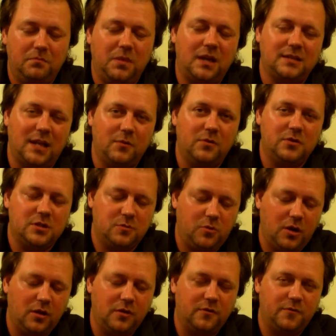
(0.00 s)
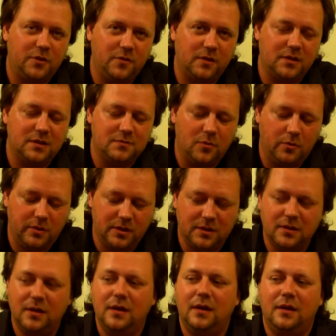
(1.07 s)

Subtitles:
because I will spoil it for you at this moment.